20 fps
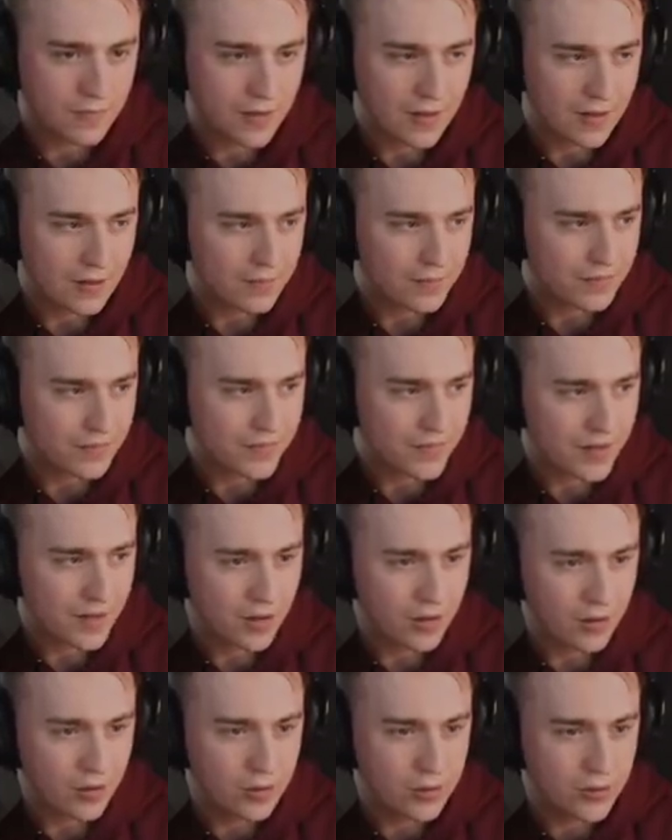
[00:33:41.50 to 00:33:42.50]
Yeah.
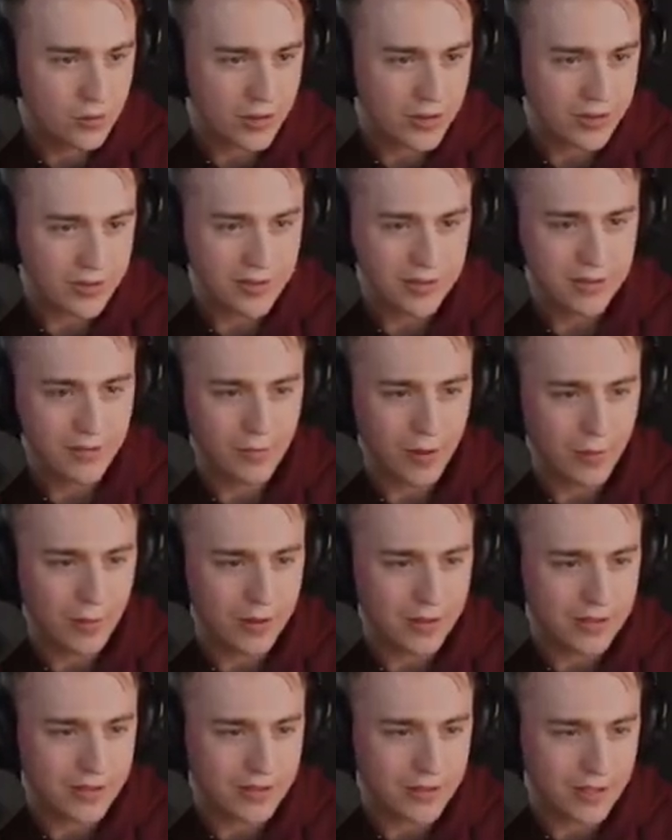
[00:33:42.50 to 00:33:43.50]
Whose was it? Wait, what
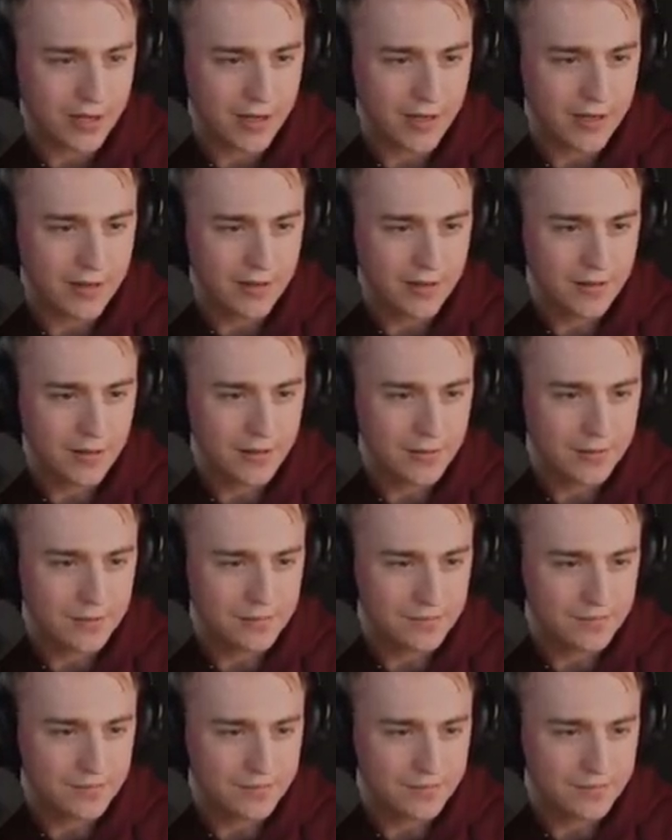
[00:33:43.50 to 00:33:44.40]
does it say? At least they named it.